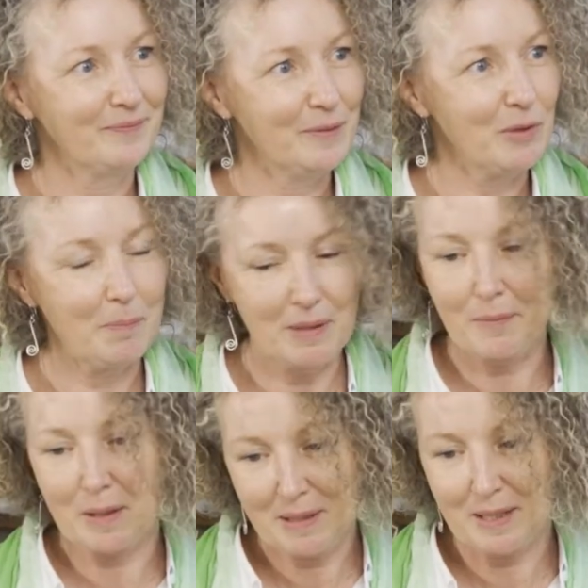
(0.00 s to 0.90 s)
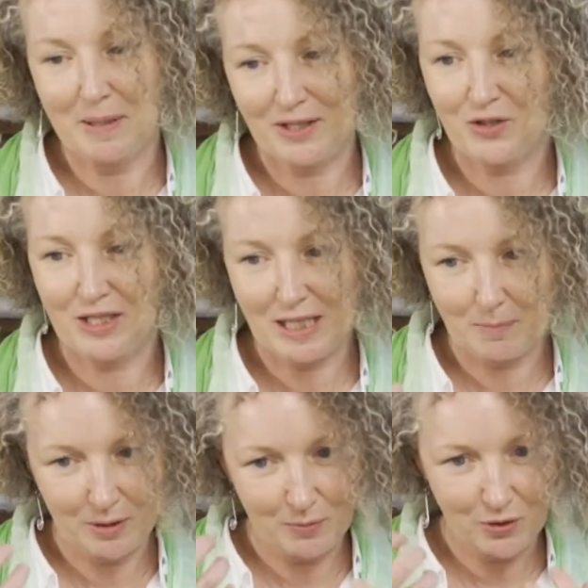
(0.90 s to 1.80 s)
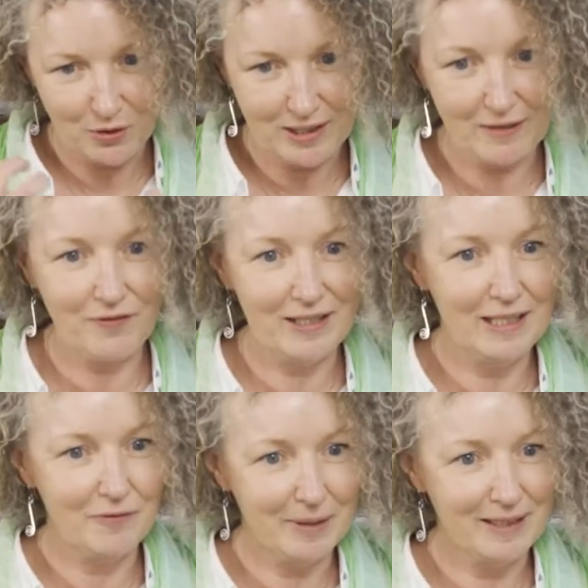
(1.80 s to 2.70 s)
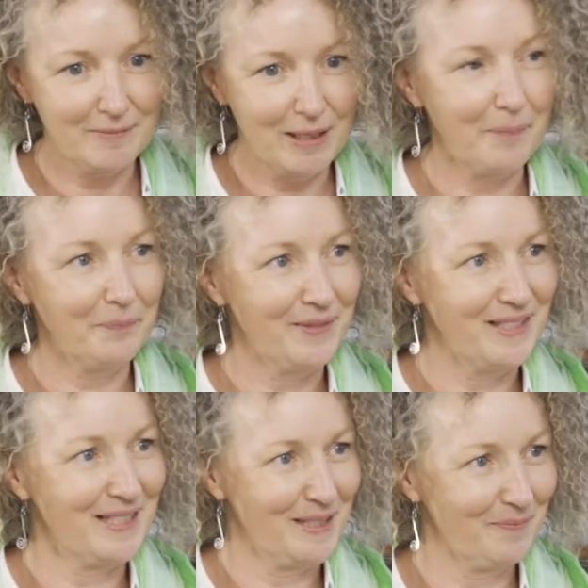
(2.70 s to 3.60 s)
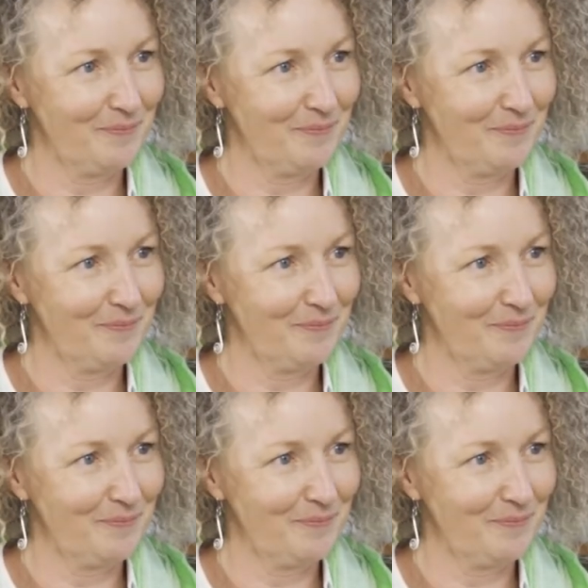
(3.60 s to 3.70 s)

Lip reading: There was the pictures, yes, but it was just that feeling of being, this is,